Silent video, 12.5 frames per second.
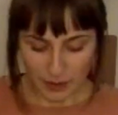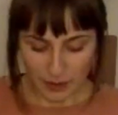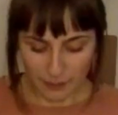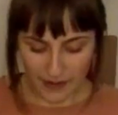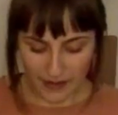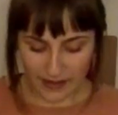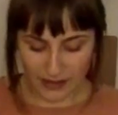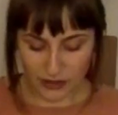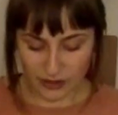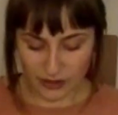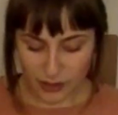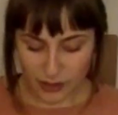But
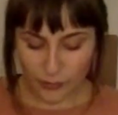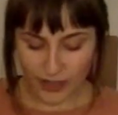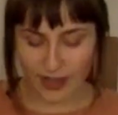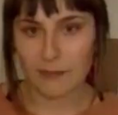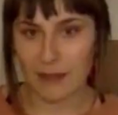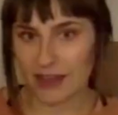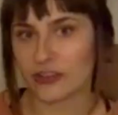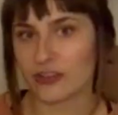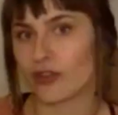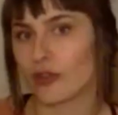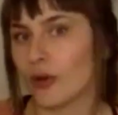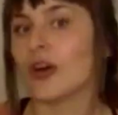you're gonna wanna amend your
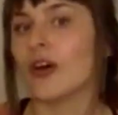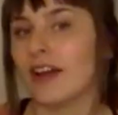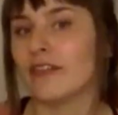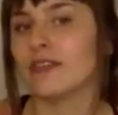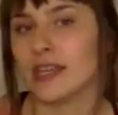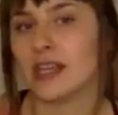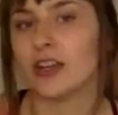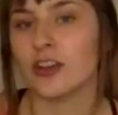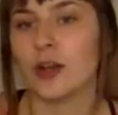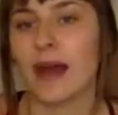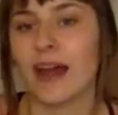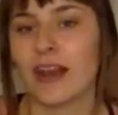soil every year
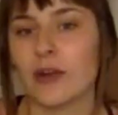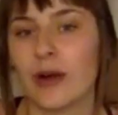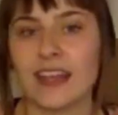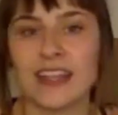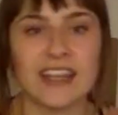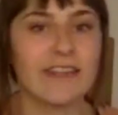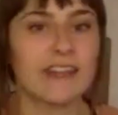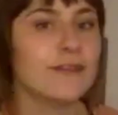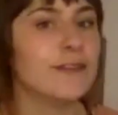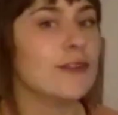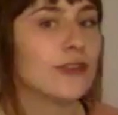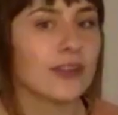no matter what. Even if
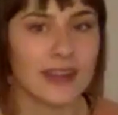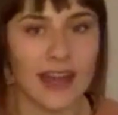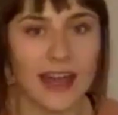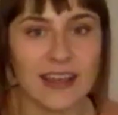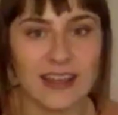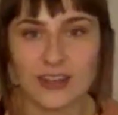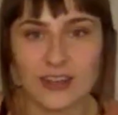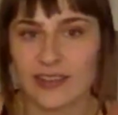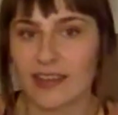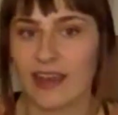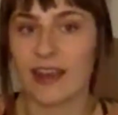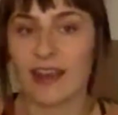you look at it and you
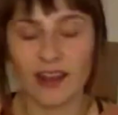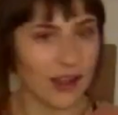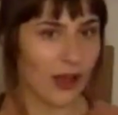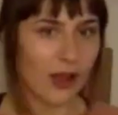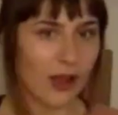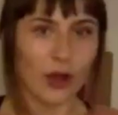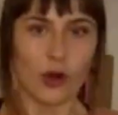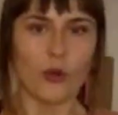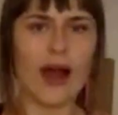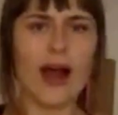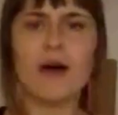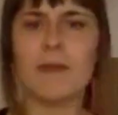say,
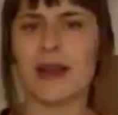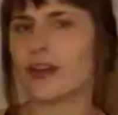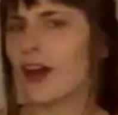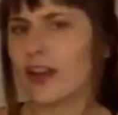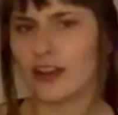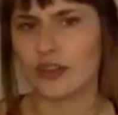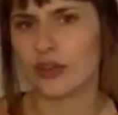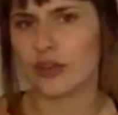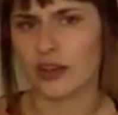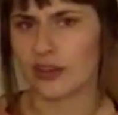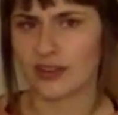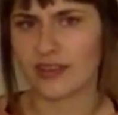wow, my garden
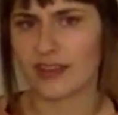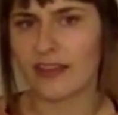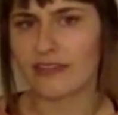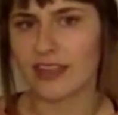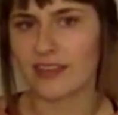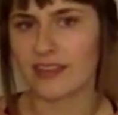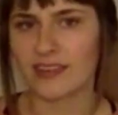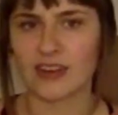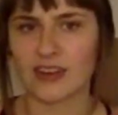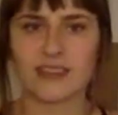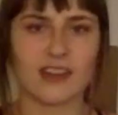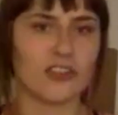soil looks lovely this year.
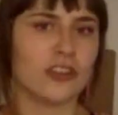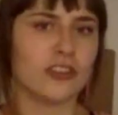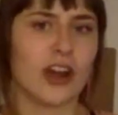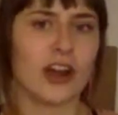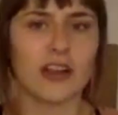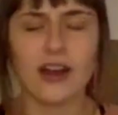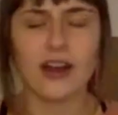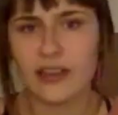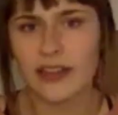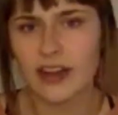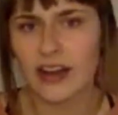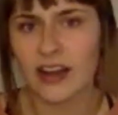It's such a dark
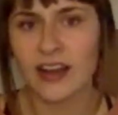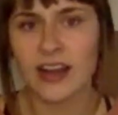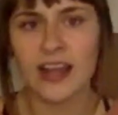color.